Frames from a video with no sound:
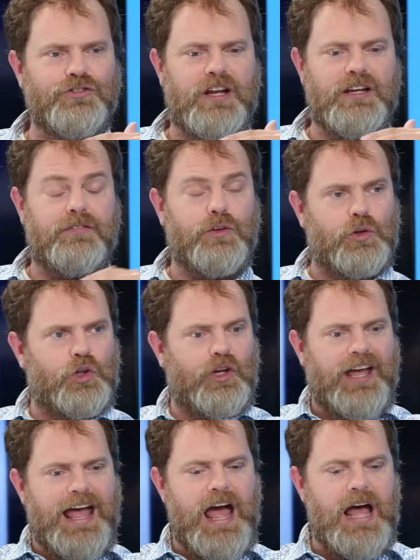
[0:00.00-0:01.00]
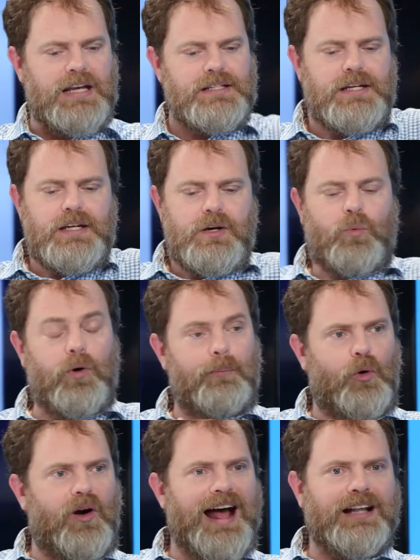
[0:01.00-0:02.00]
study if you look at where
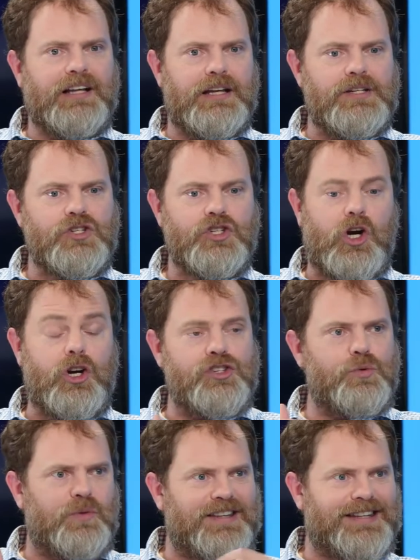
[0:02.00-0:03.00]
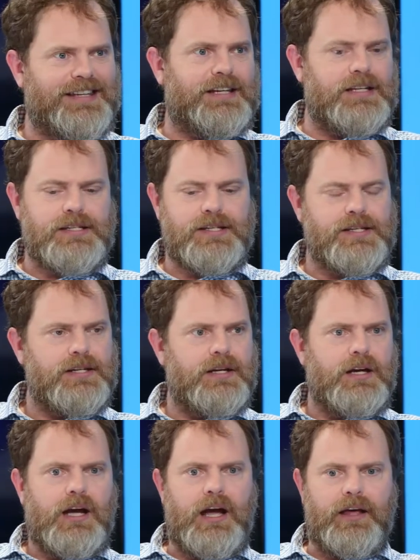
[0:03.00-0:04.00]
morality starts with kids
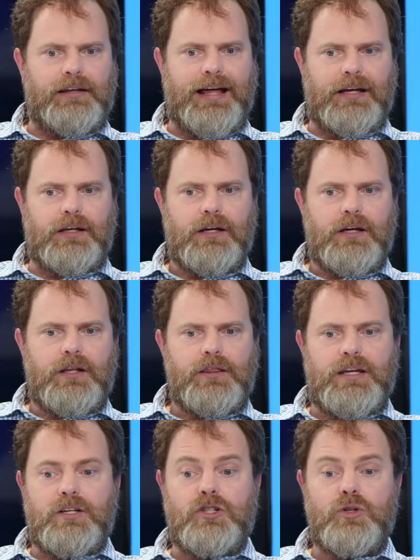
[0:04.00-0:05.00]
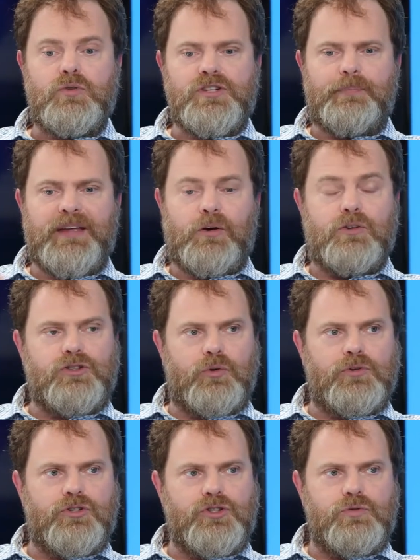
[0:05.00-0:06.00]
and like they do something or
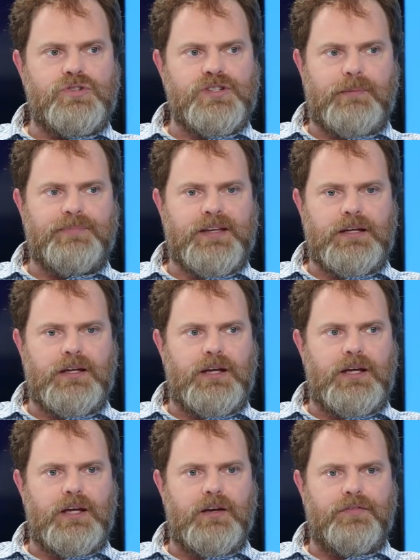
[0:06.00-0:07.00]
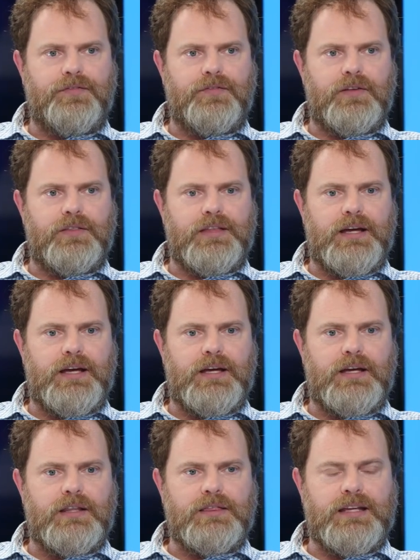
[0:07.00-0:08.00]
don't do something if
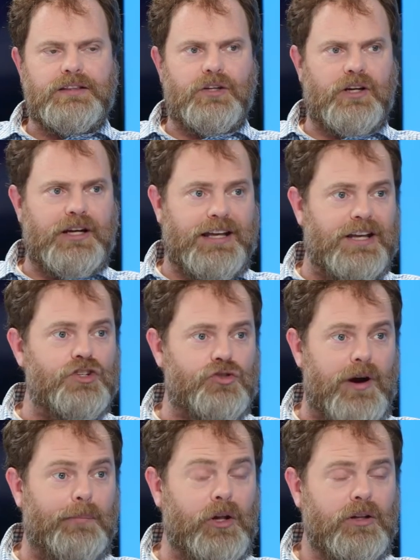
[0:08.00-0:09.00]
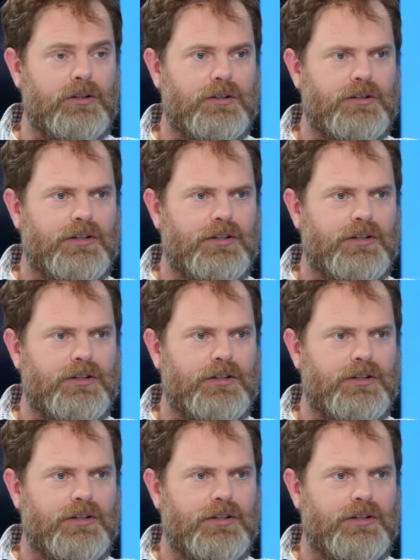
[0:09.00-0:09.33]
they think they're gonna get in trouble.